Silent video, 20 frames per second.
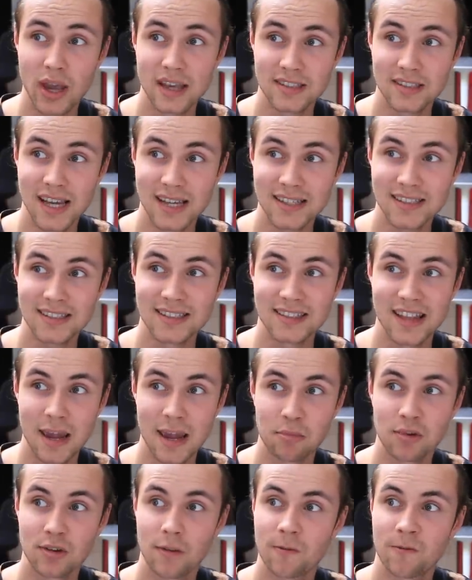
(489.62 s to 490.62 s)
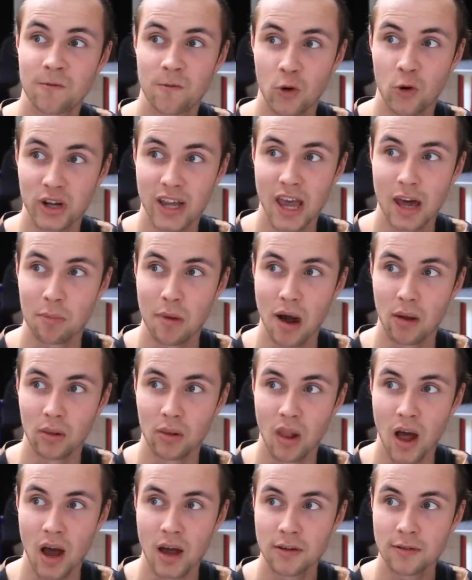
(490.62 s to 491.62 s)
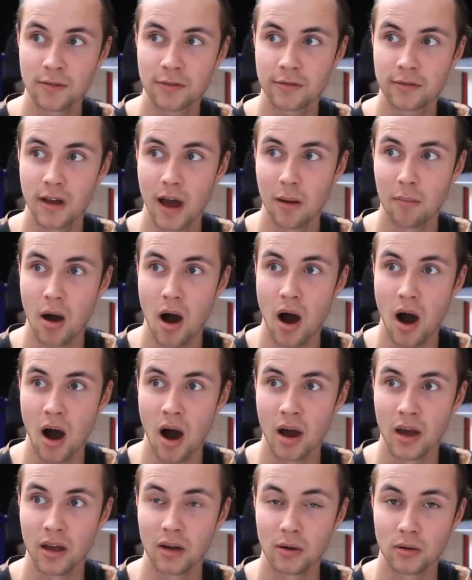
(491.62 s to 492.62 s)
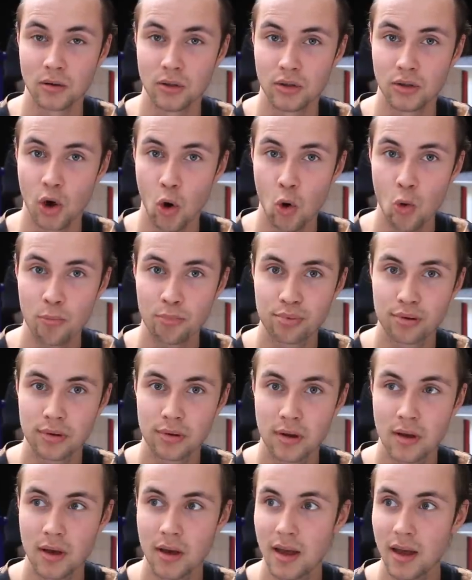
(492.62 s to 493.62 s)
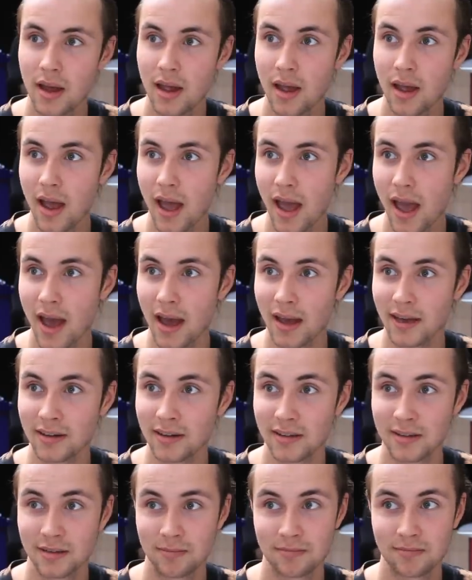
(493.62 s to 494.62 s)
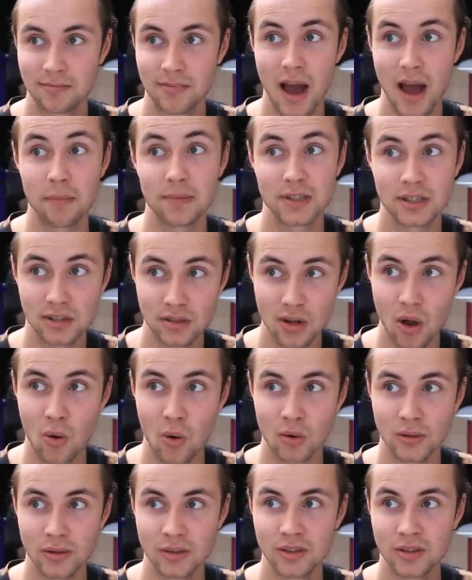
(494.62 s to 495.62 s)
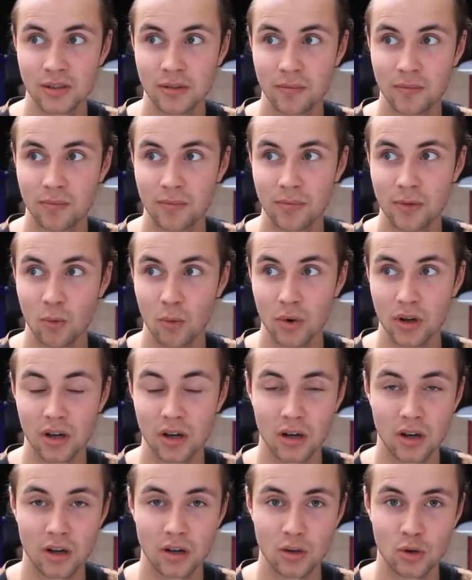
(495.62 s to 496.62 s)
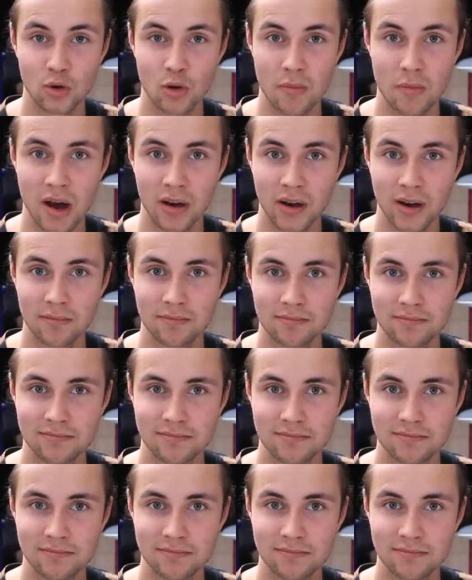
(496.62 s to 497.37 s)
cassettes named Forget About Life, I'm High on Dope, and I'm Stoned, What Are You Gonna Do About It?